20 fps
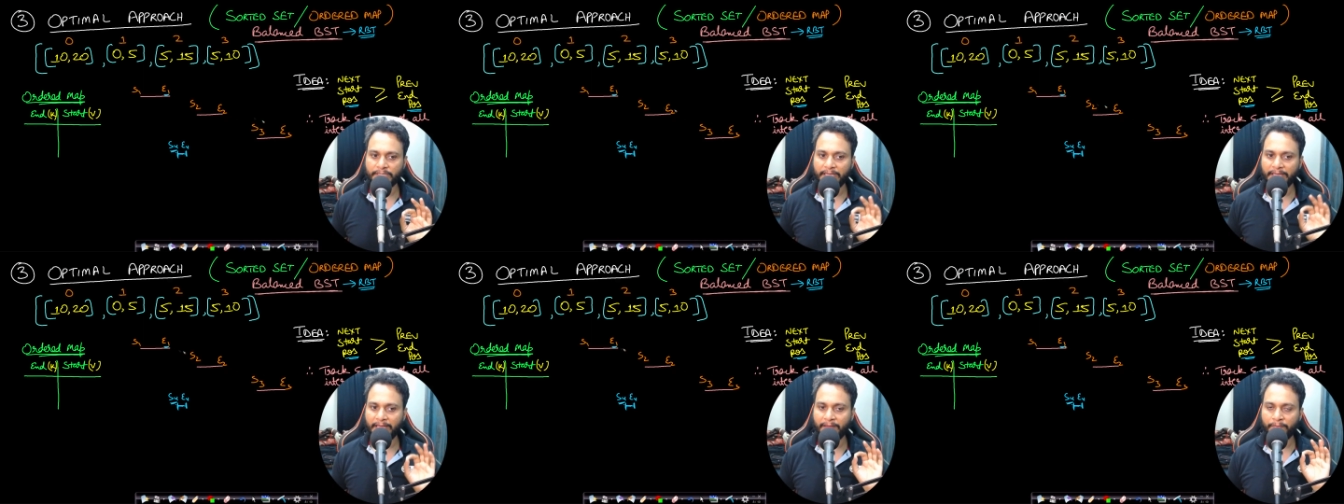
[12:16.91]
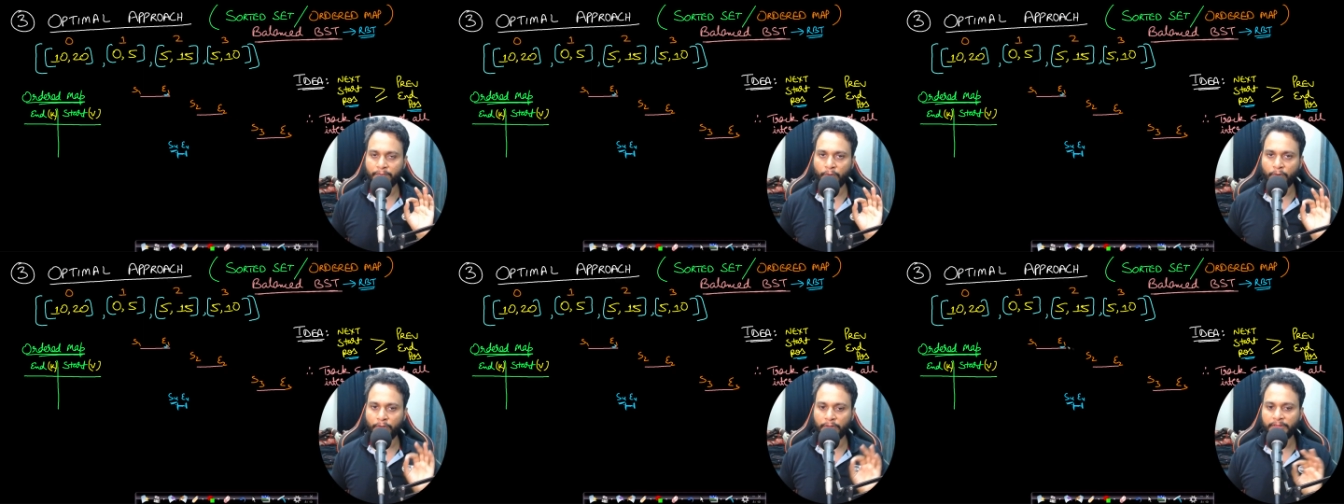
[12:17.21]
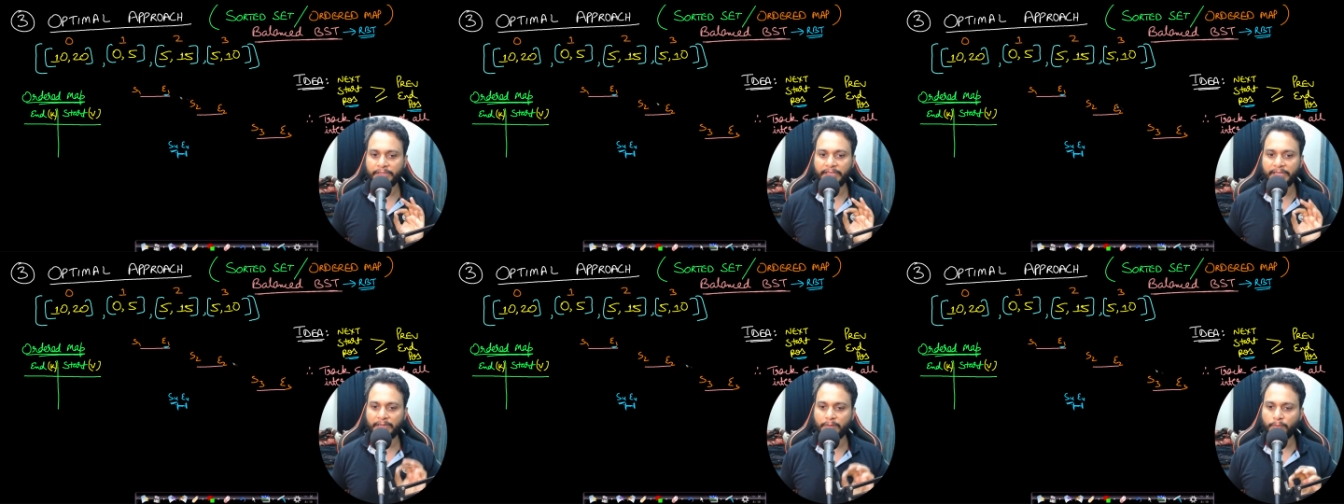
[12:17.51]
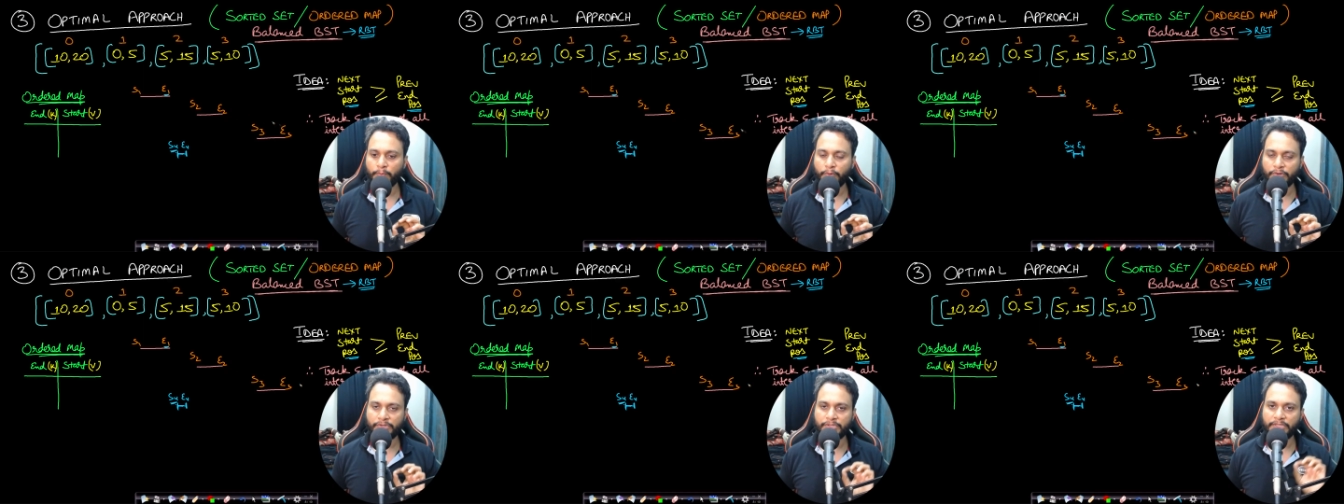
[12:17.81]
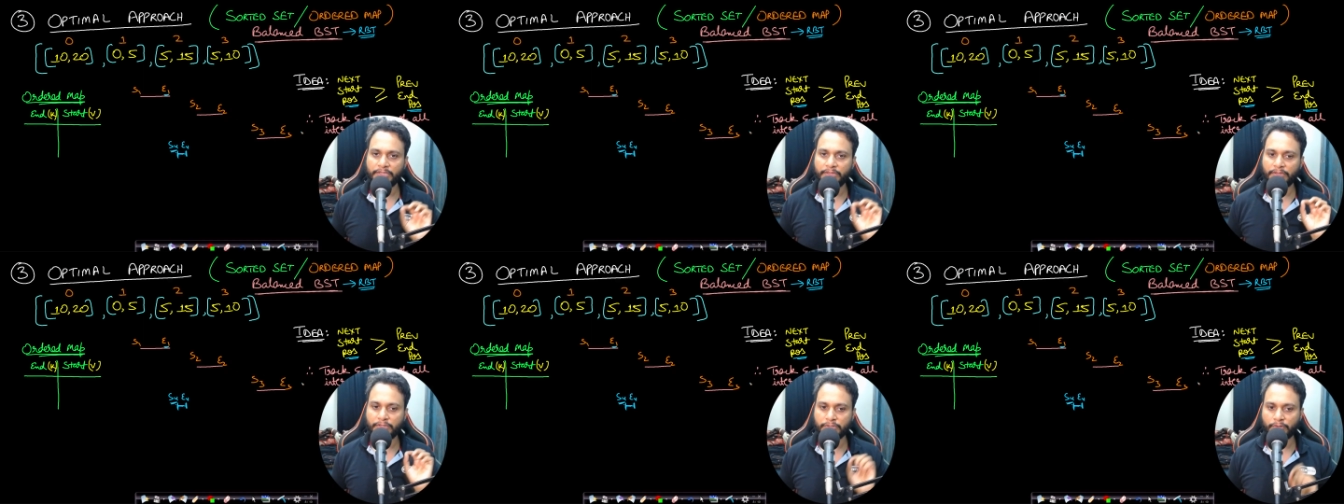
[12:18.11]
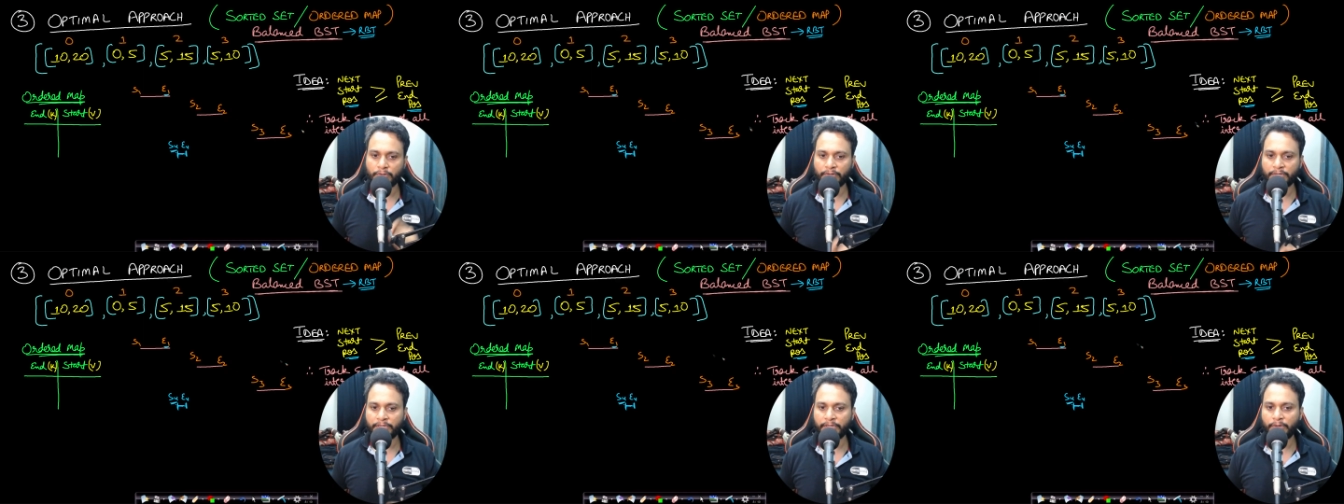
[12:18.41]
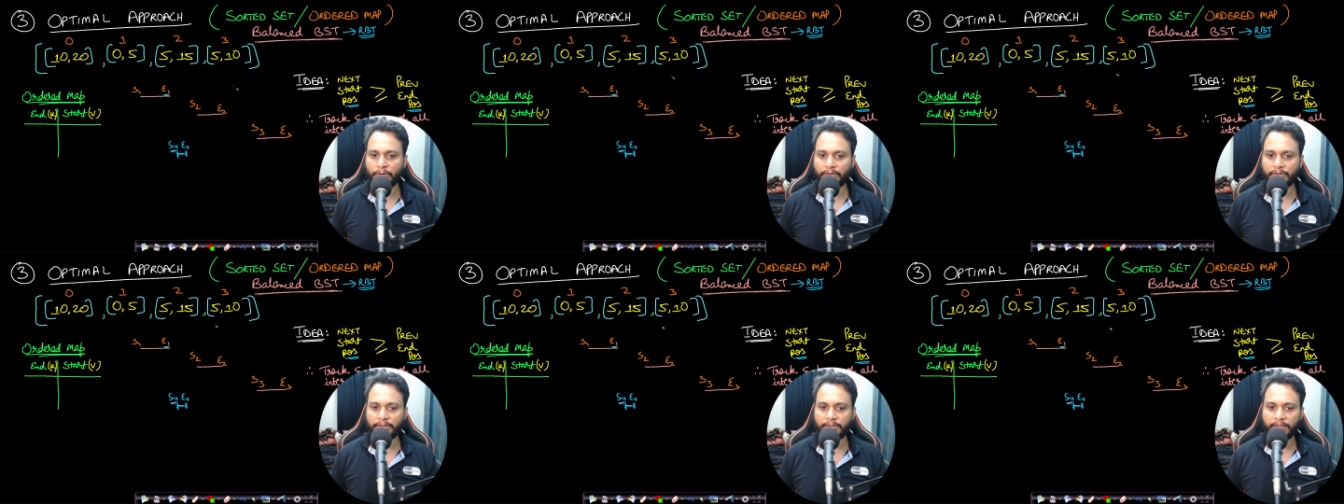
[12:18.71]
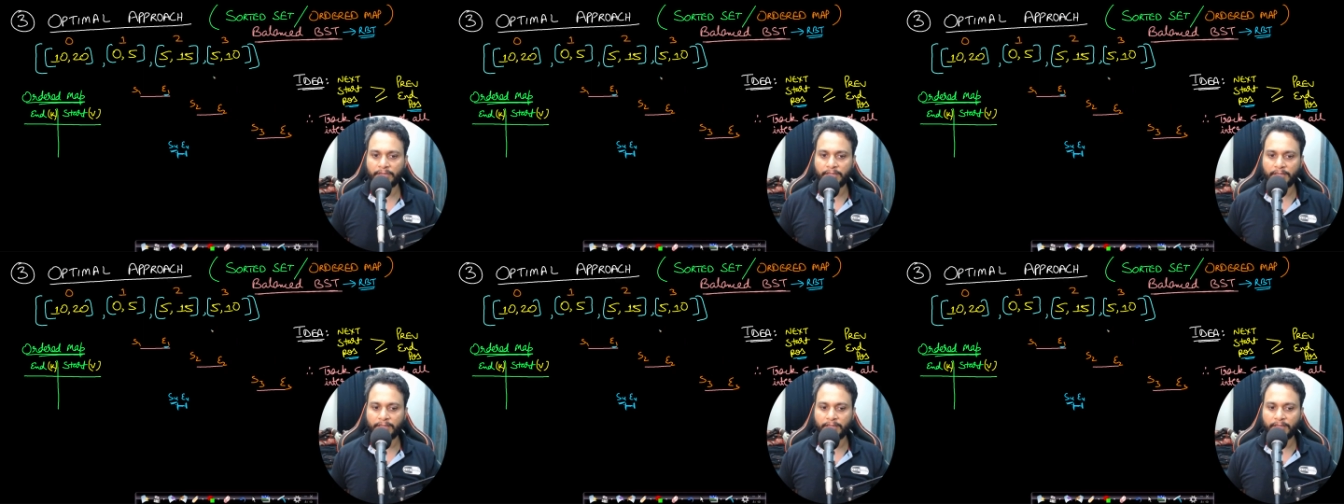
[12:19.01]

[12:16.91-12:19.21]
I have all the endpoints in the sorted order,